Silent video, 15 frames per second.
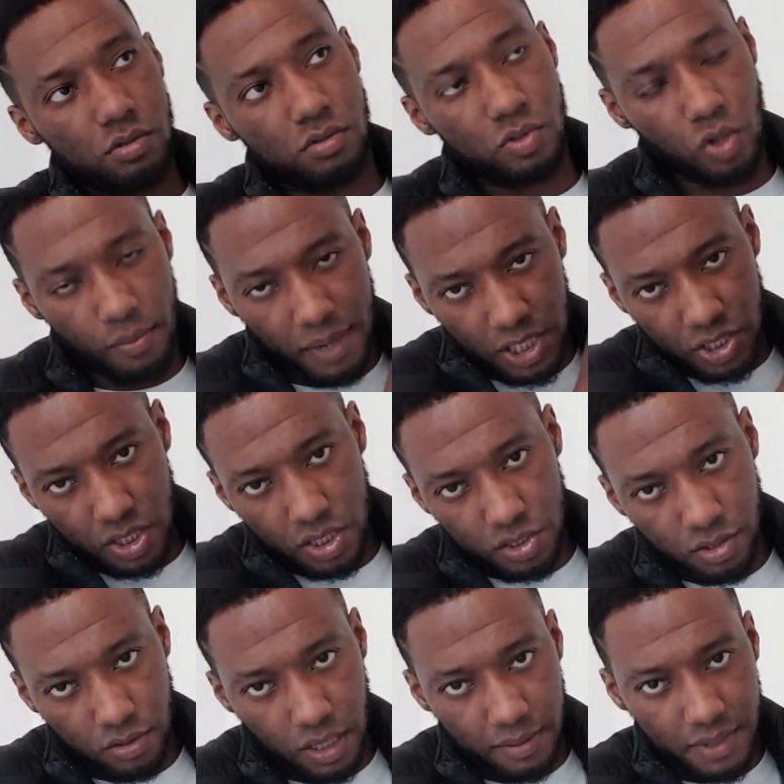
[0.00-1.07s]
So imagine
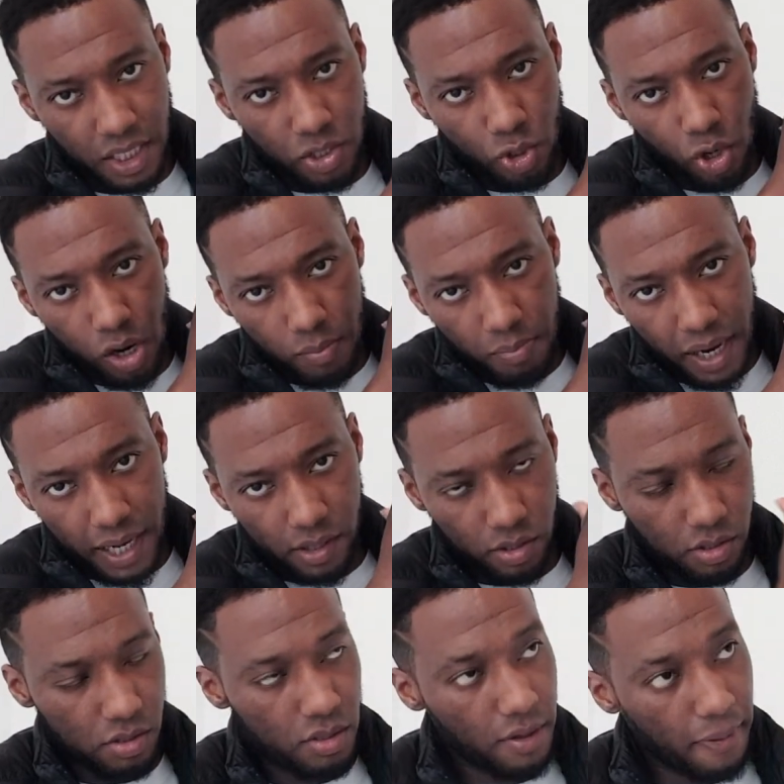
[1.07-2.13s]
Instagram now, you got a
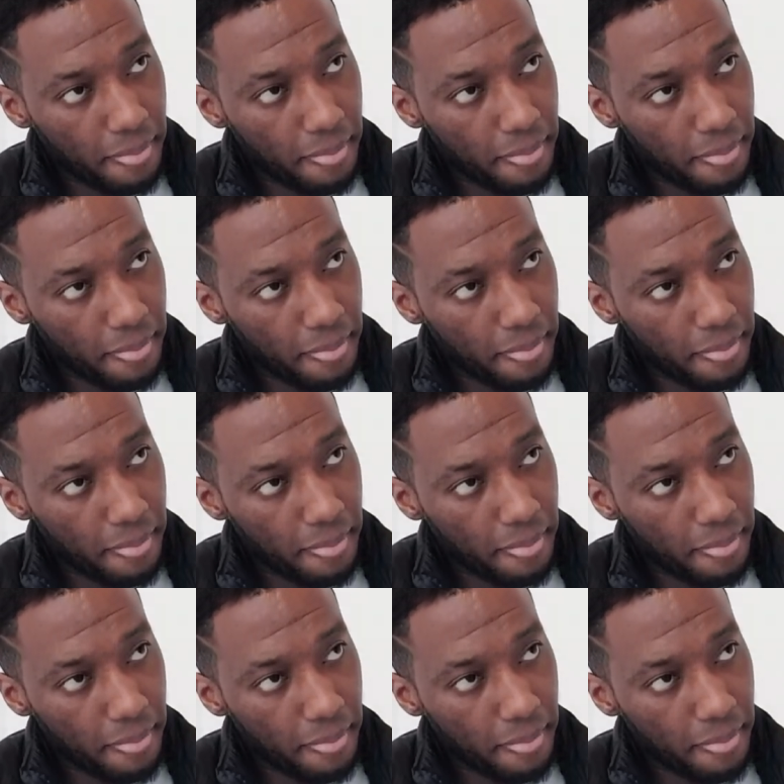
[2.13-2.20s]
bio.